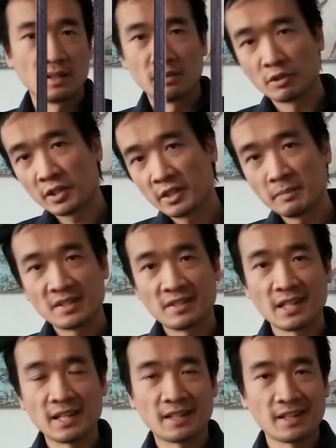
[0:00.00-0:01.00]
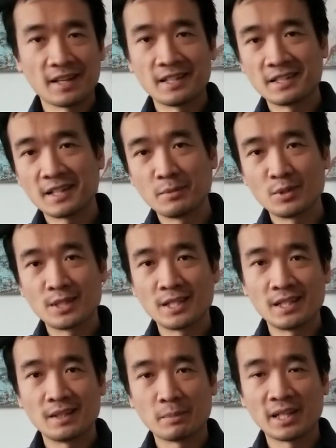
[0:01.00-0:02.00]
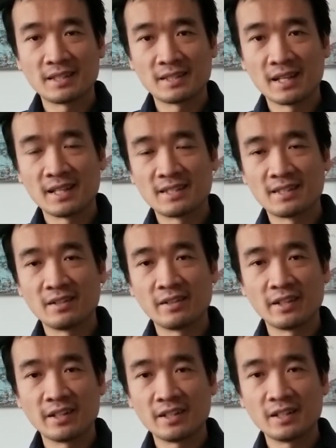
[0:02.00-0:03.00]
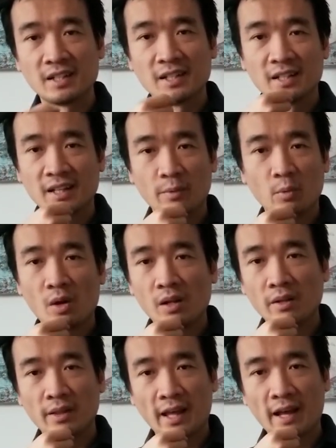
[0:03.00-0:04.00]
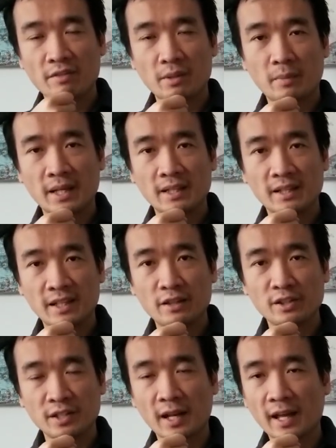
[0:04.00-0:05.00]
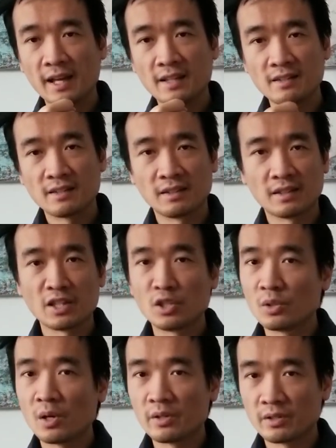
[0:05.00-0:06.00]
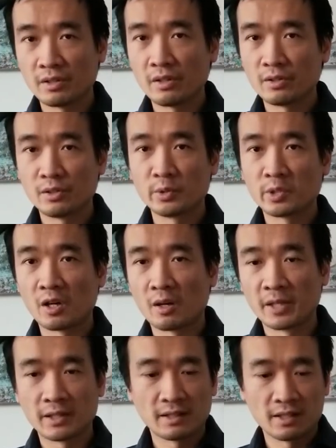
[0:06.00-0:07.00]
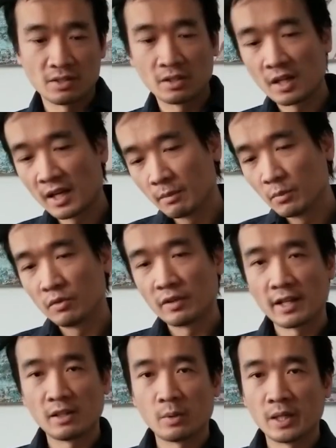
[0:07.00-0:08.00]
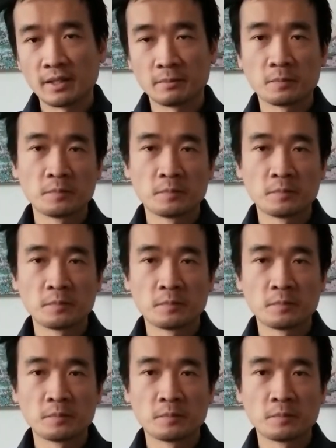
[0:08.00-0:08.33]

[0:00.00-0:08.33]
Rookie mistake. Anytime you see the mic stand still there while they have the mic in their hands, then you know that they're a new comic because you gotta move that away.